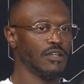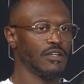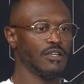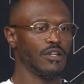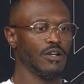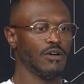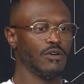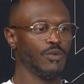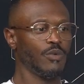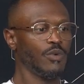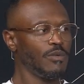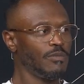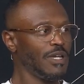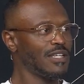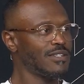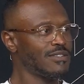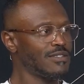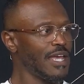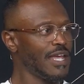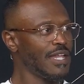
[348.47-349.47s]
it would make
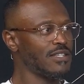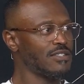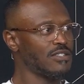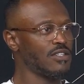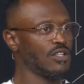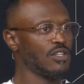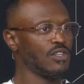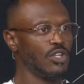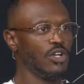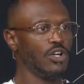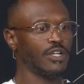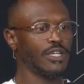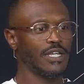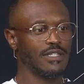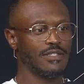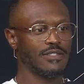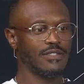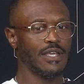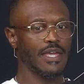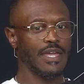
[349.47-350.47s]
sense to look
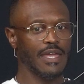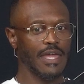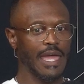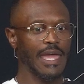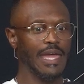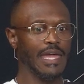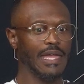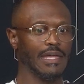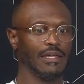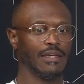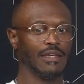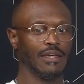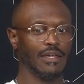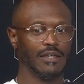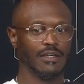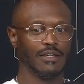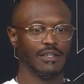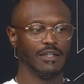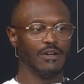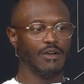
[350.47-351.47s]
and say, hey,
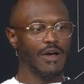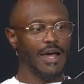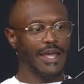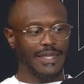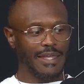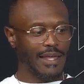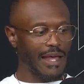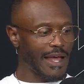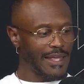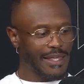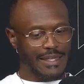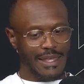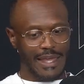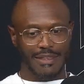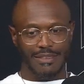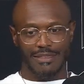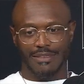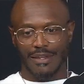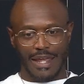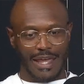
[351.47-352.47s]
I
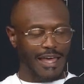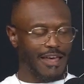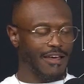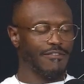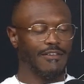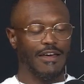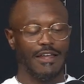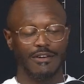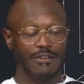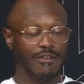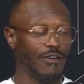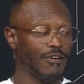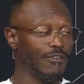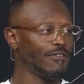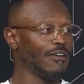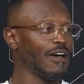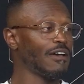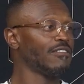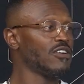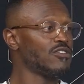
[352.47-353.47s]
get that I have, I don't know,
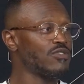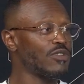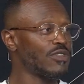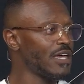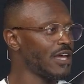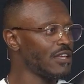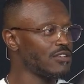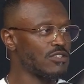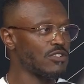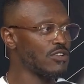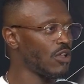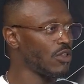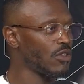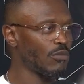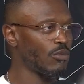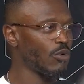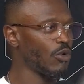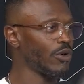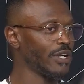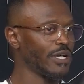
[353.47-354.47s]
$500,000
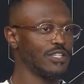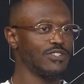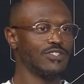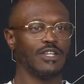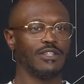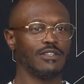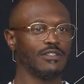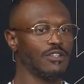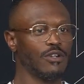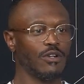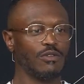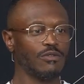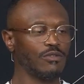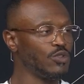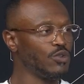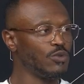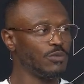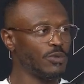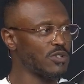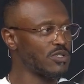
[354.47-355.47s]
mortgage at,
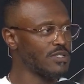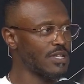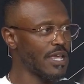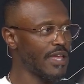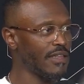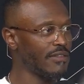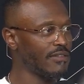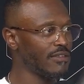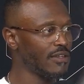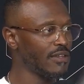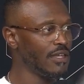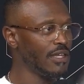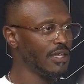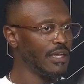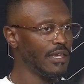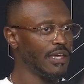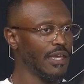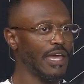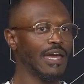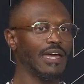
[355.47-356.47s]
2%.
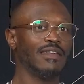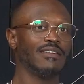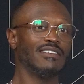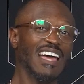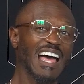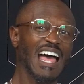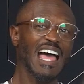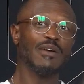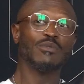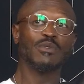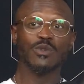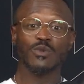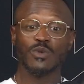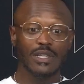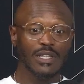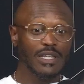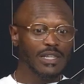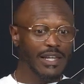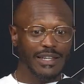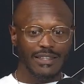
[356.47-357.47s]
And yeah, I would
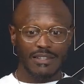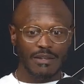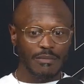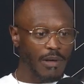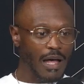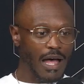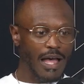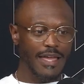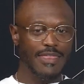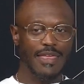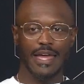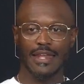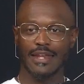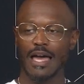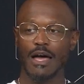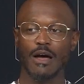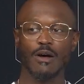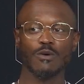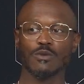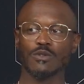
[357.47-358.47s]
really like to buy that
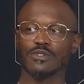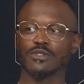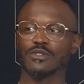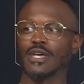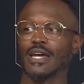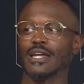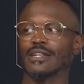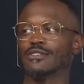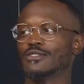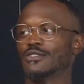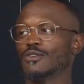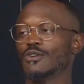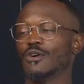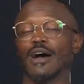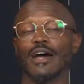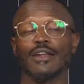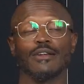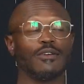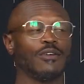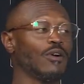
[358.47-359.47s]
house that's, I
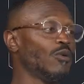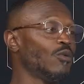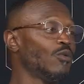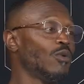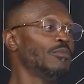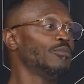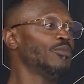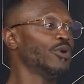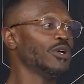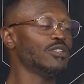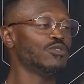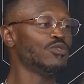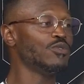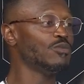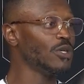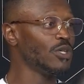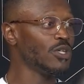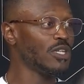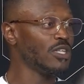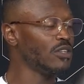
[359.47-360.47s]
don't know, $1.2
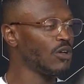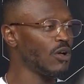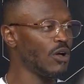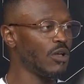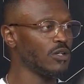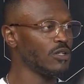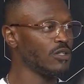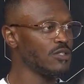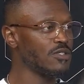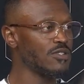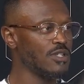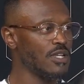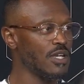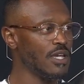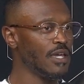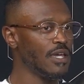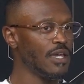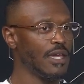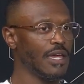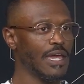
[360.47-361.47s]
million.
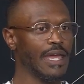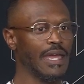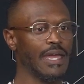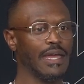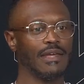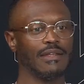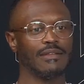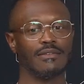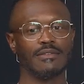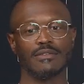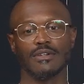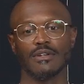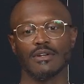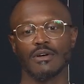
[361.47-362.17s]
And,